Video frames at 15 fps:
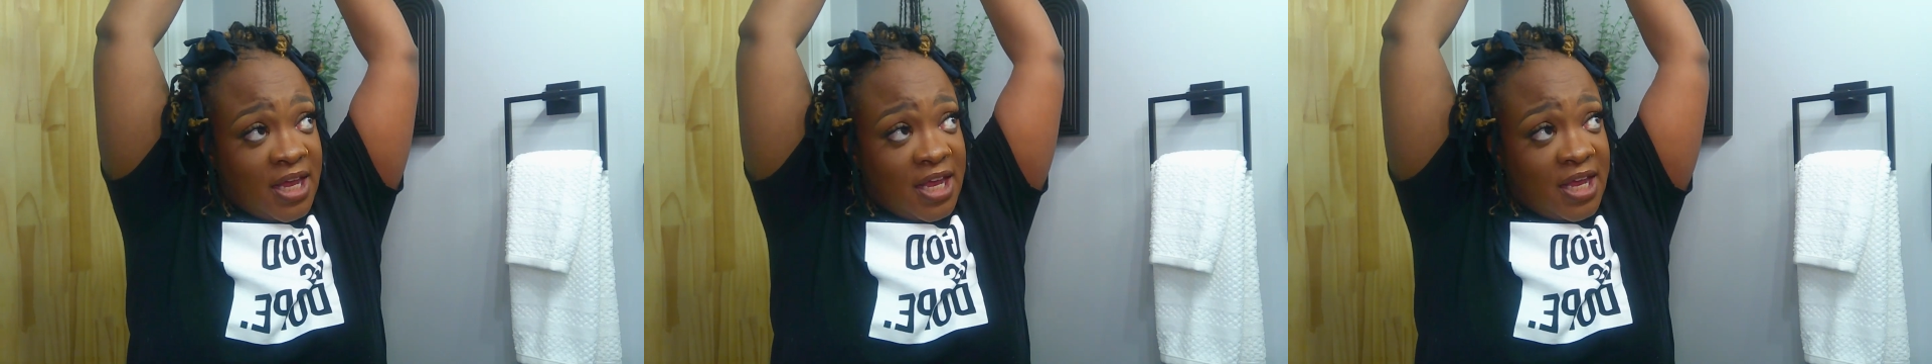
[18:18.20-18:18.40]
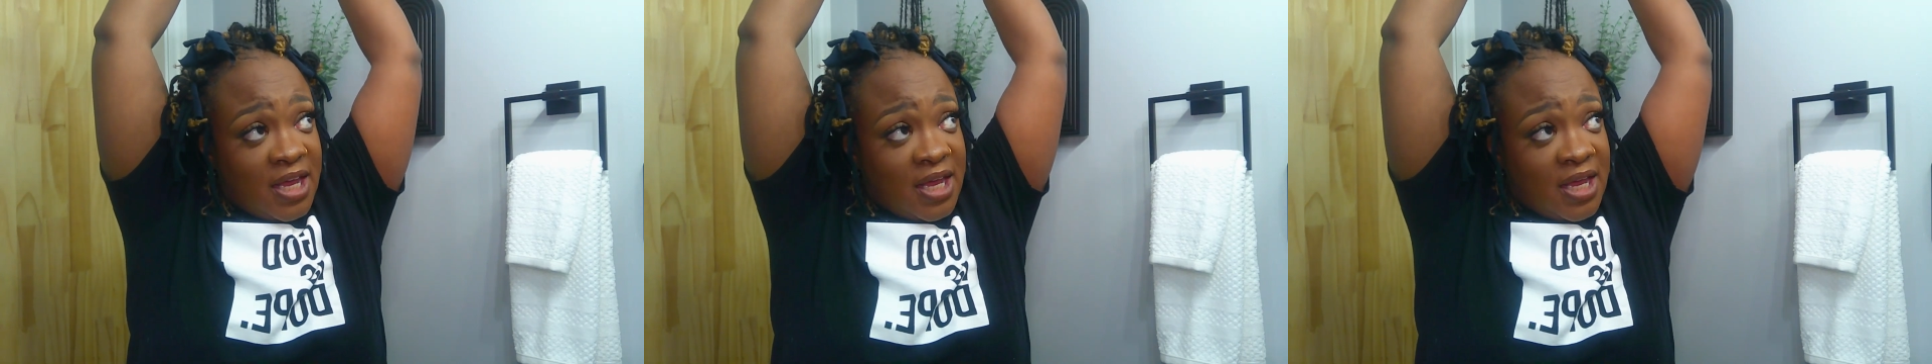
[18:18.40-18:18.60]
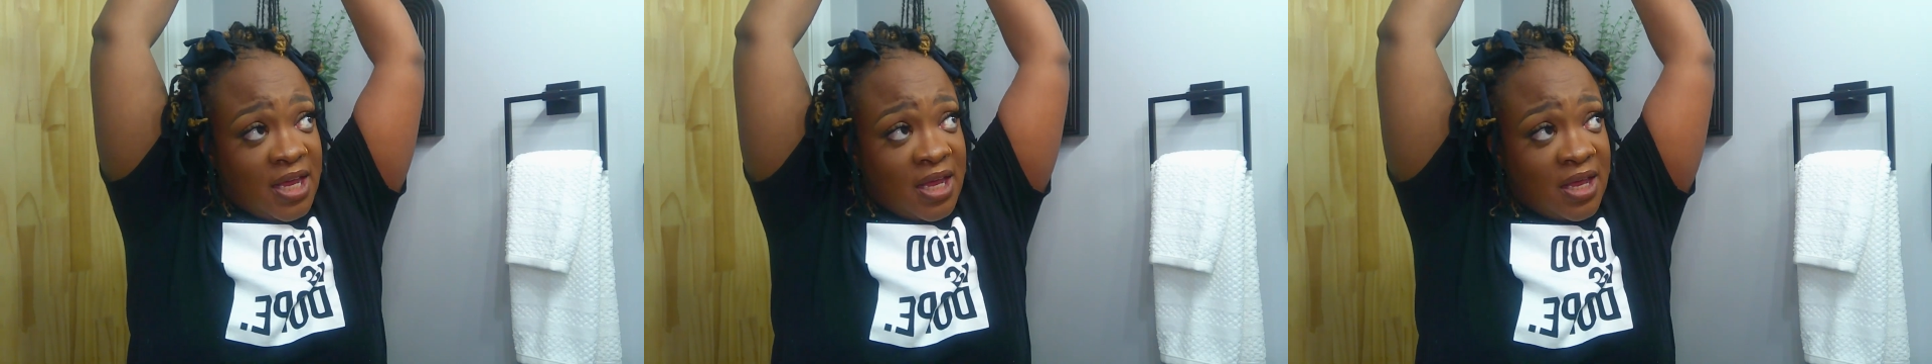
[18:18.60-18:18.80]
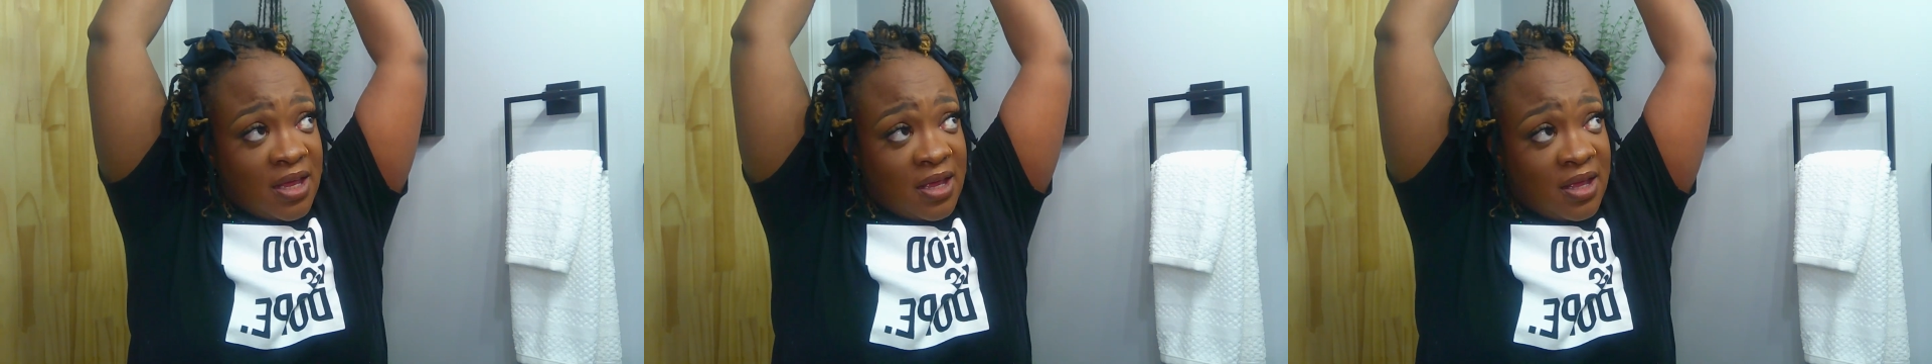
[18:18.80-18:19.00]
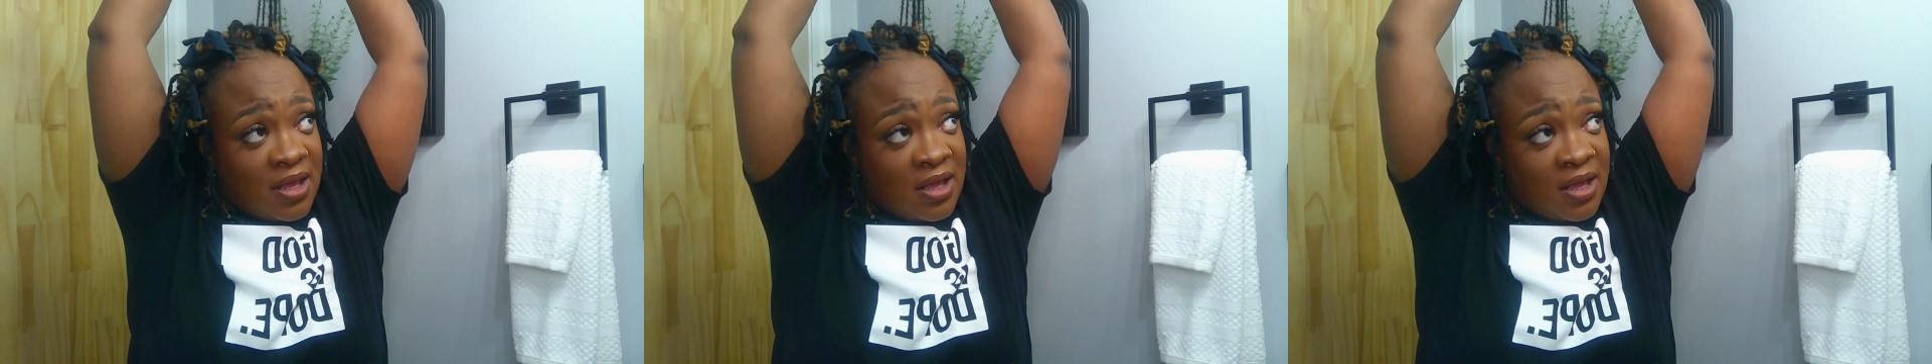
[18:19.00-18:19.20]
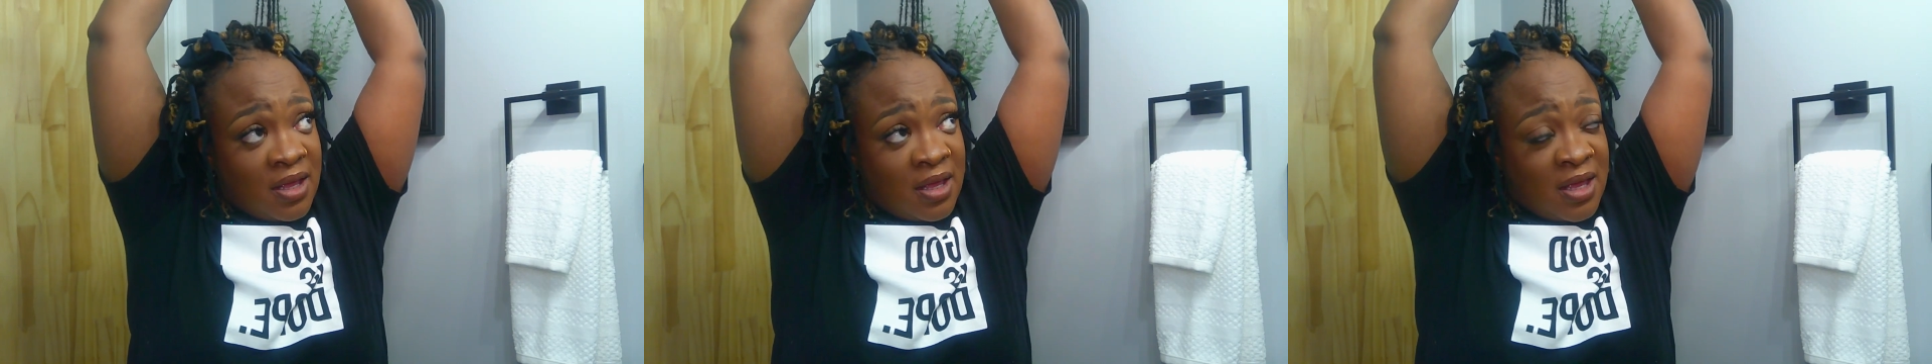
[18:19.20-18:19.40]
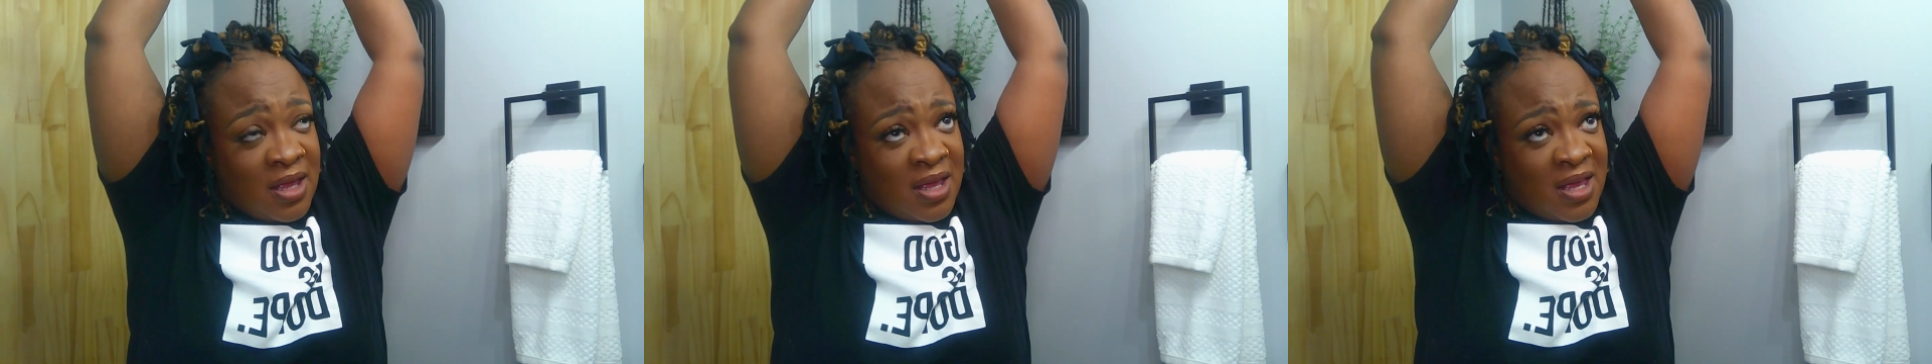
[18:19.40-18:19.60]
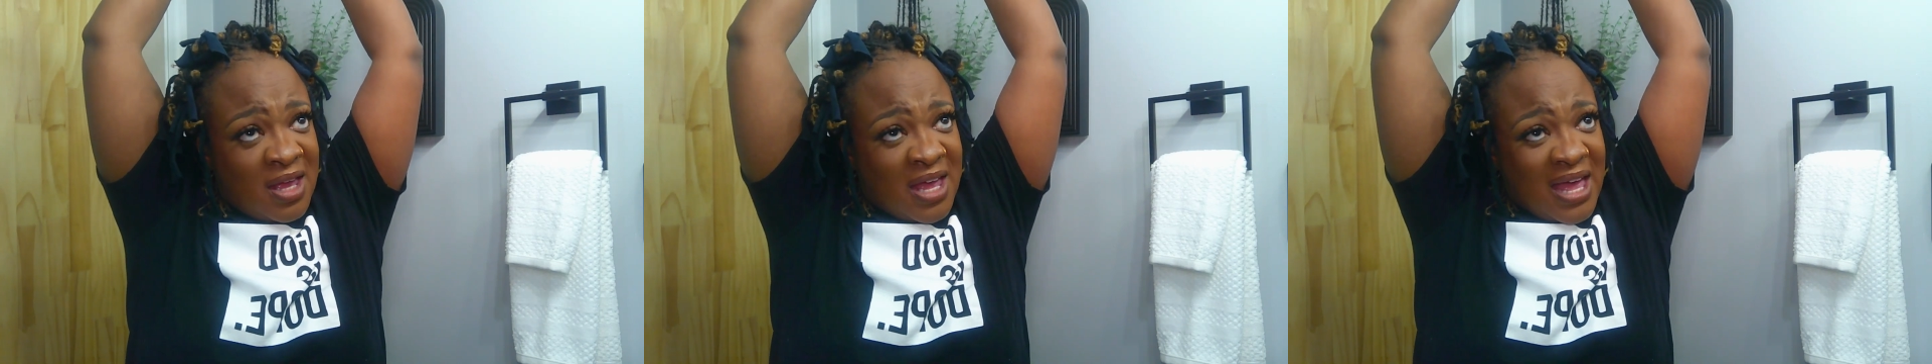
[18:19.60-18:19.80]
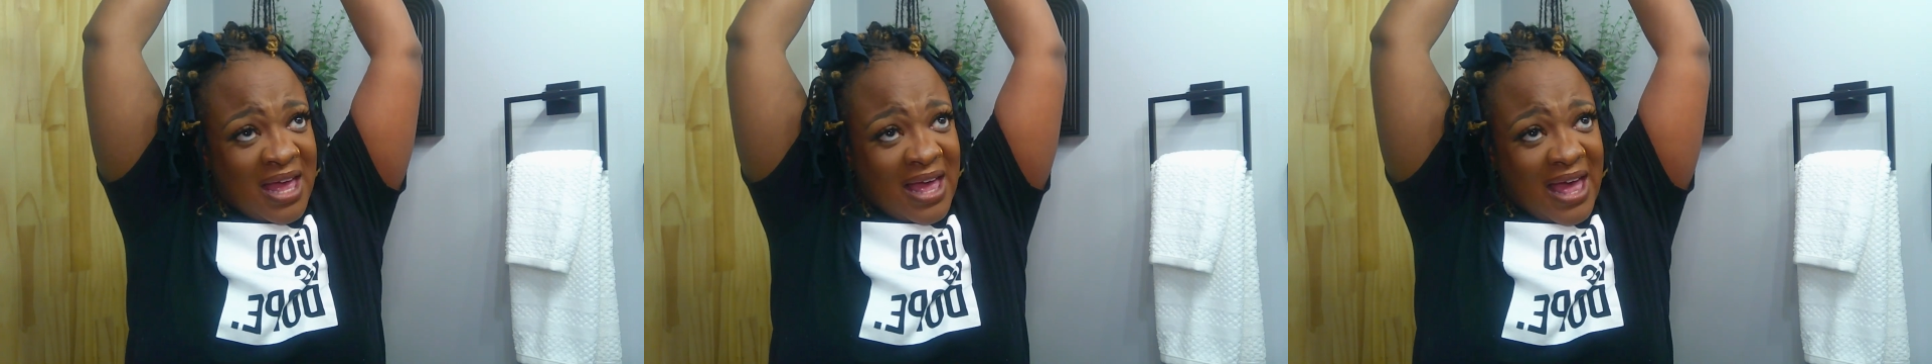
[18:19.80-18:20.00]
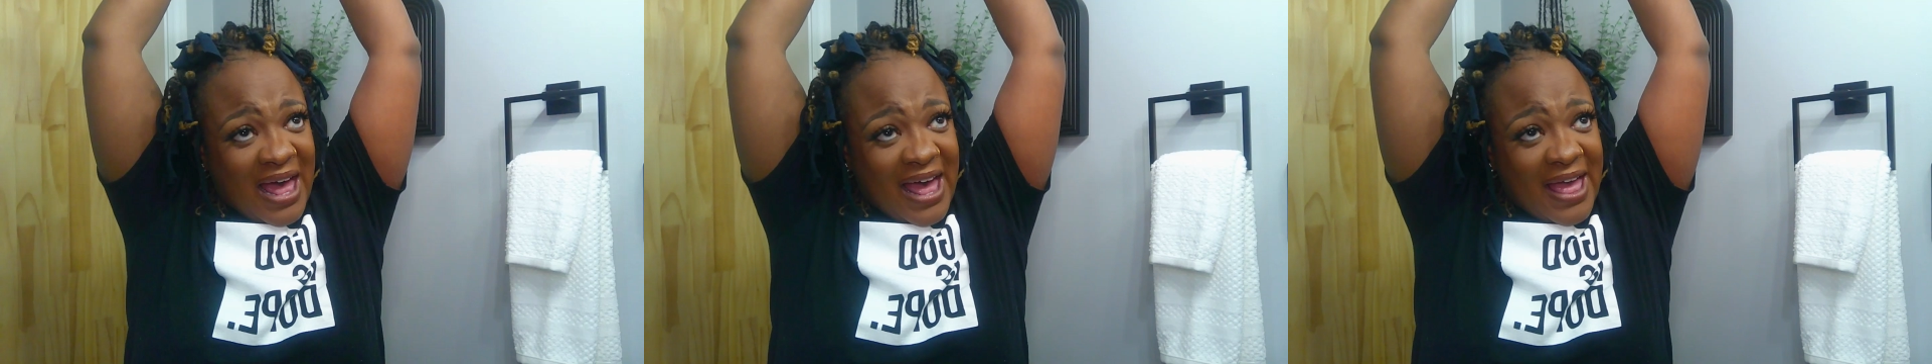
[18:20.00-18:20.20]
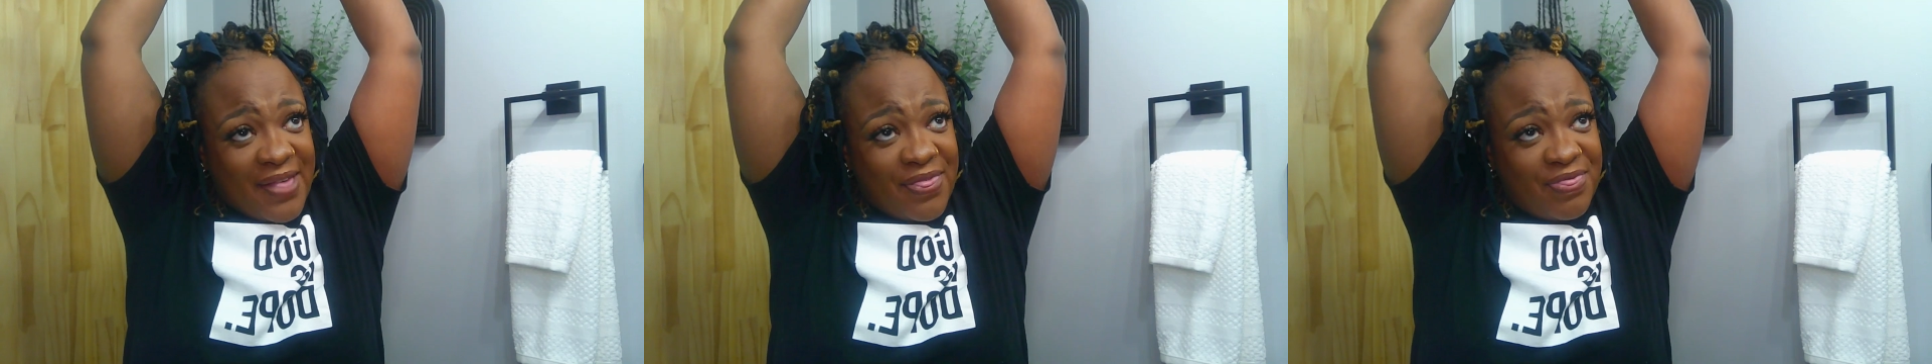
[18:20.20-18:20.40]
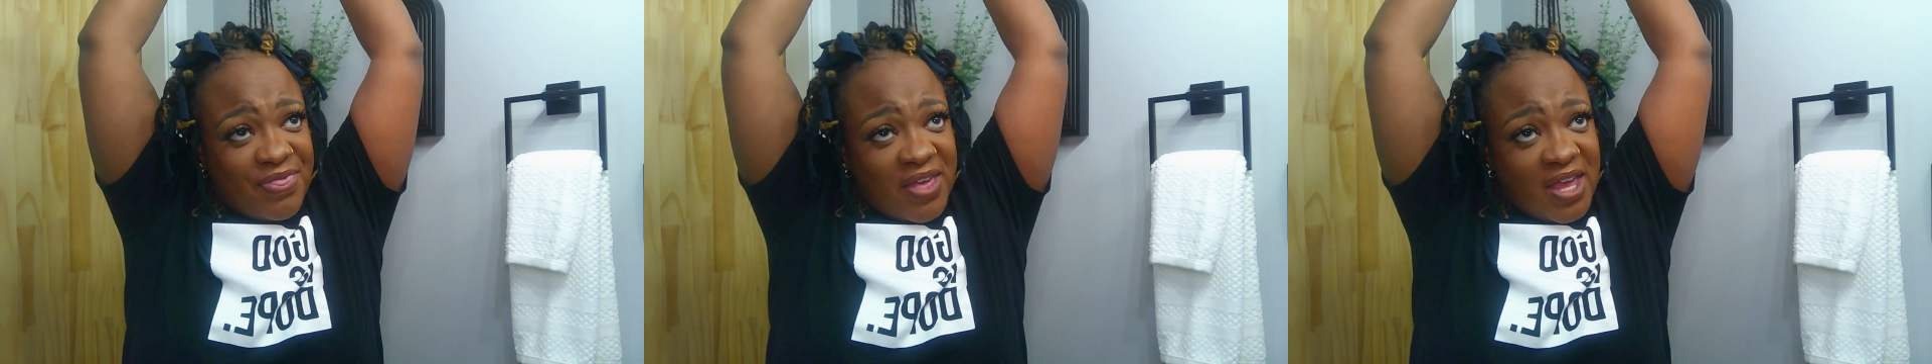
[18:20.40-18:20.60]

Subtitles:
He, I